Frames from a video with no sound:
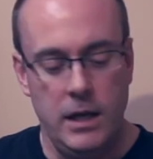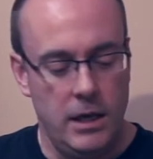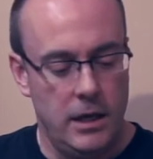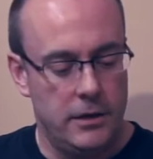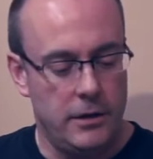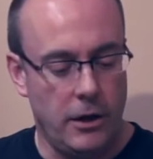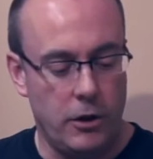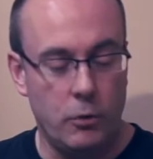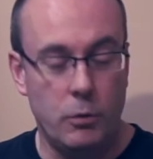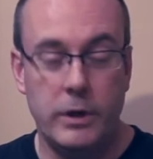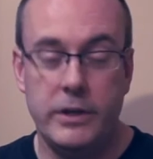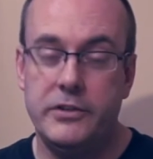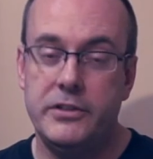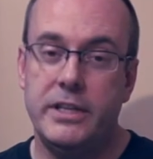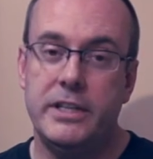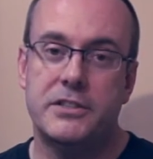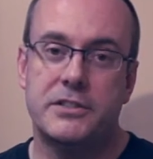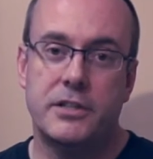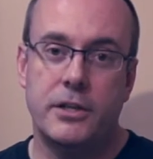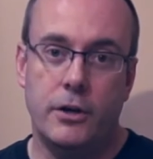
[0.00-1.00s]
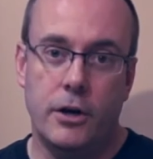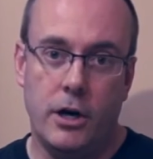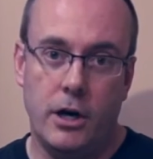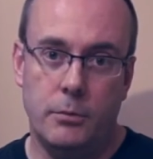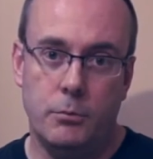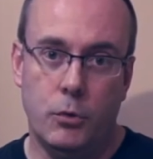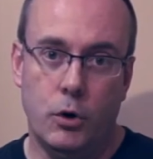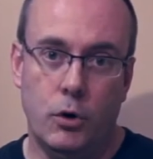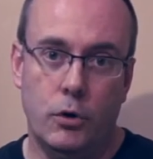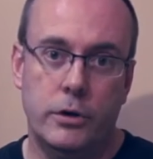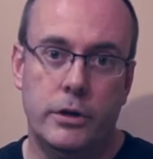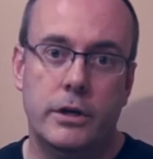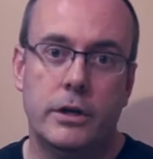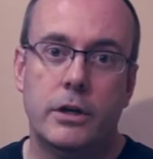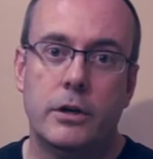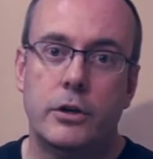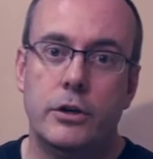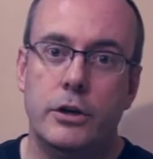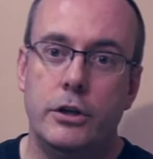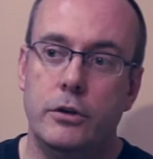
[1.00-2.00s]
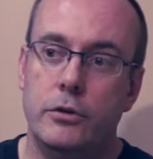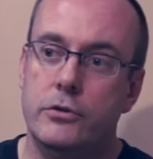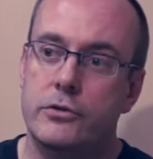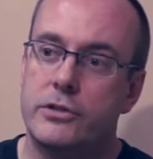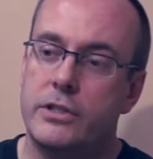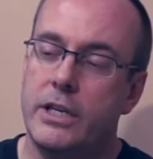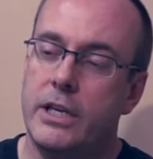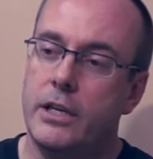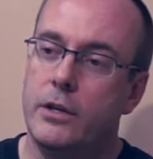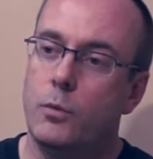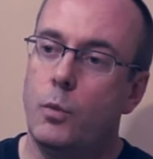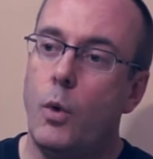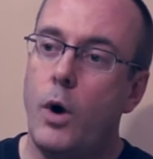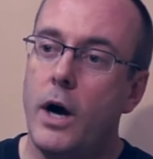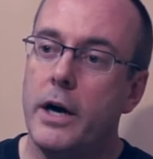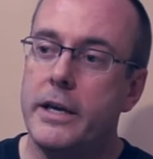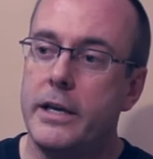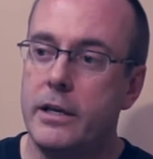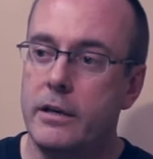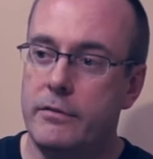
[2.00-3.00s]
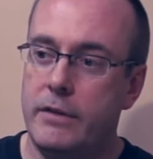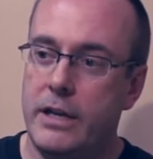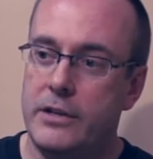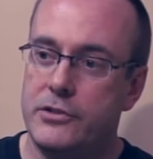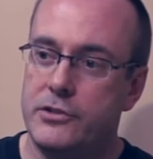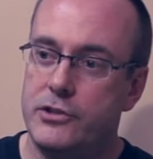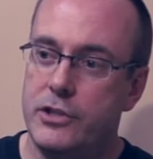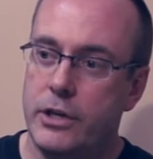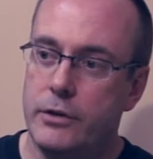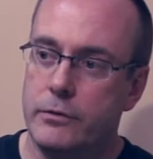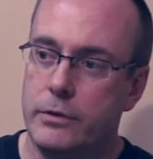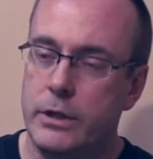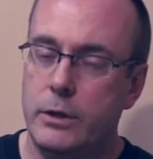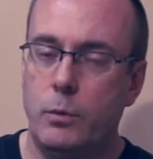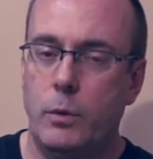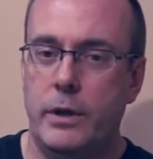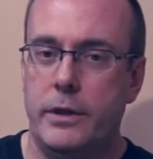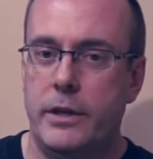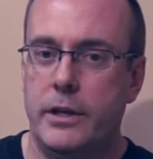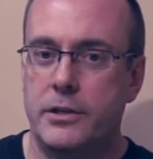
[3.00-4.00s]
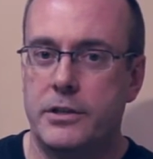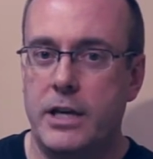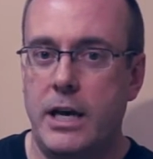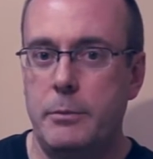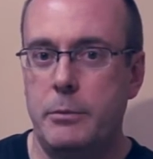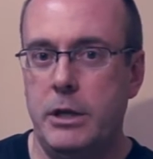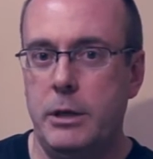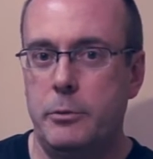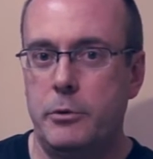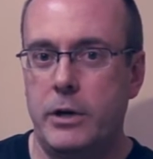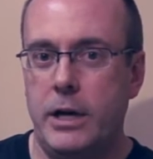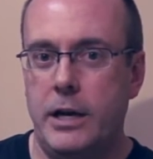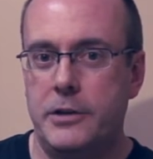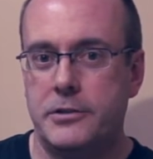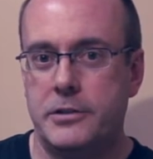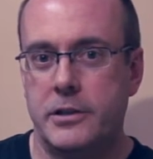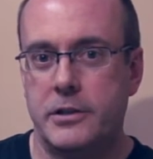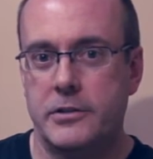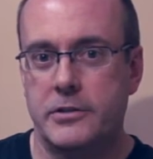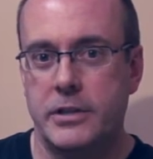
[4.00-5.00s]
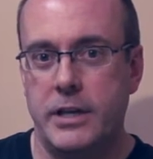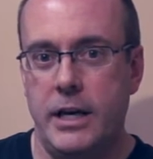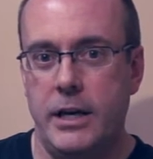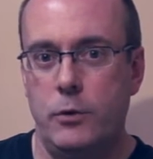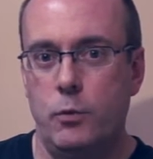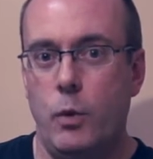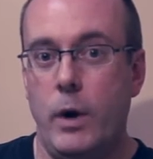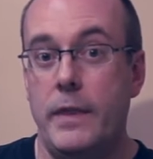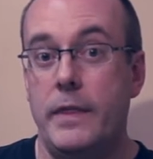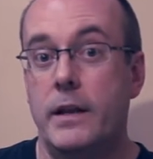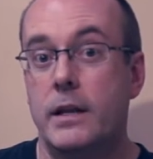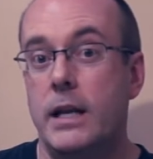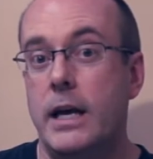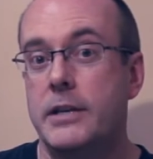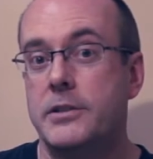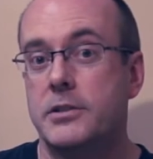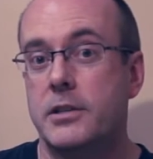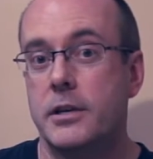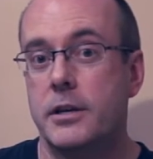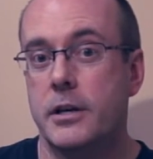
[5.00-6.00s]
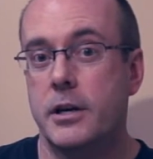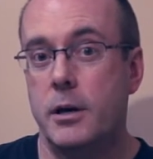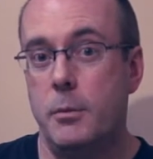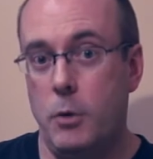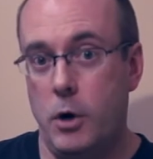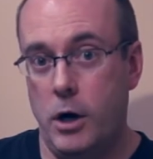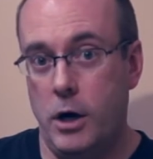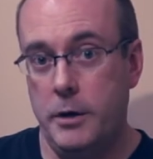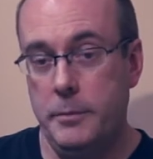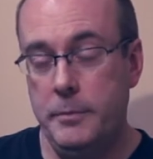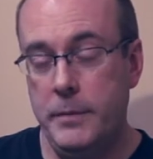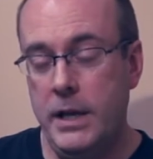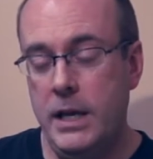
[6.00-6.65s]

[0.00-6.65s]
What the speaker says: Another one is an instant on mode, used in walking events generally when the timekeeper has to decide when the light's going to come on.